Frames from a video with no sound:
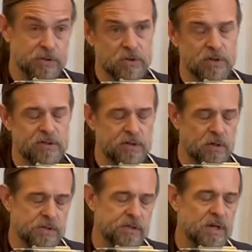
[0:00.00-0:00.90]
good
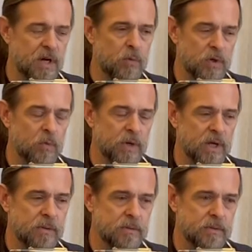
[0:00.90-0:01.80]
songs that I wrote when
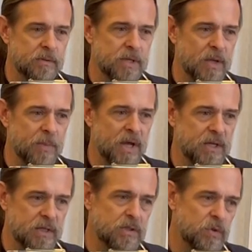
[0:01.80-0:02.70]
I came back
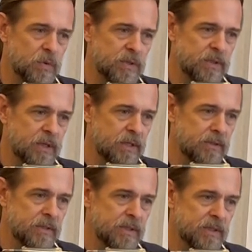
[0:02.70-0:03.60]
into it.
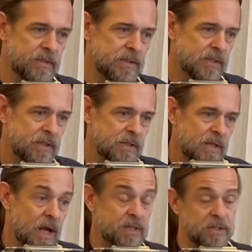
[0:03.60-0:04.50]
And
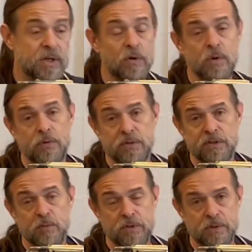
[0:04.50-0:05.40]
I actually co-wrote
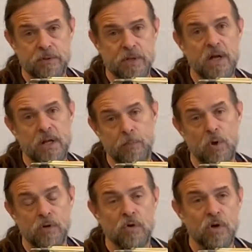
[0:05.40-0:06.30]
this with a guy named
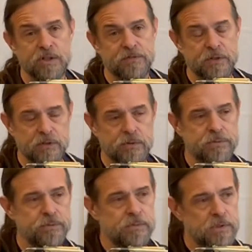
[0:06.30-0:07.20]
Martin Crutchfield.